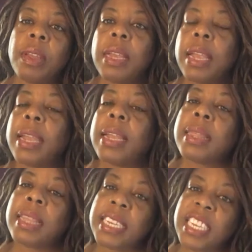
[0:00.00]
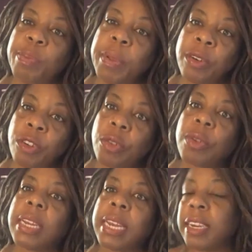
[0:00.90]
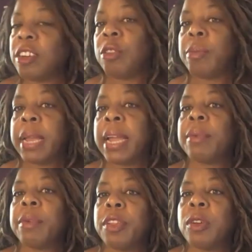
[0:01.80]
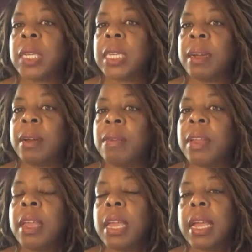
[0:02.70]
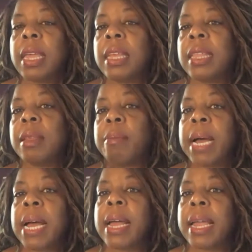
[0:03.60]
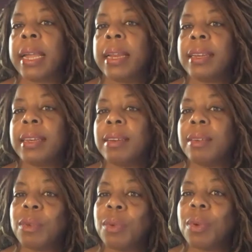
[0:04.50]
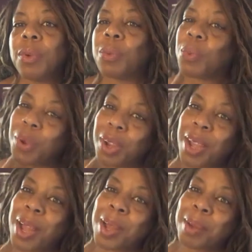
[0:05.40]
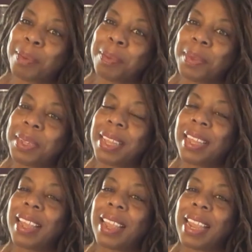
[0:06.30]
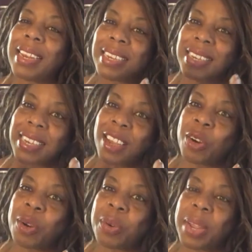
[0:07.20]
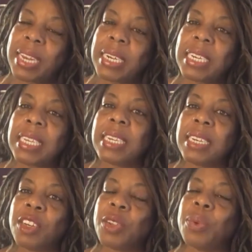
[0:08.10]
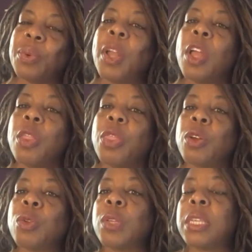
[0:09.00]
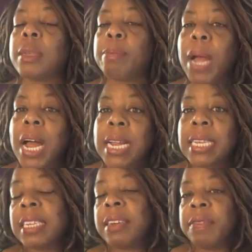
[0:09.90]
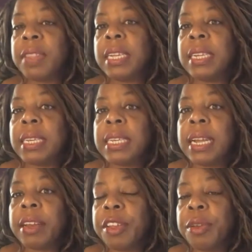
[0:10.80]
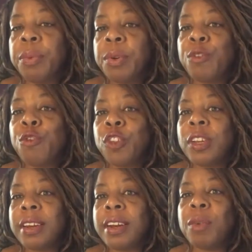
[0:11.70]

and get that spiritual connection back with yourself. And then the mind will come and settle and listen to those positive things that you will fill it up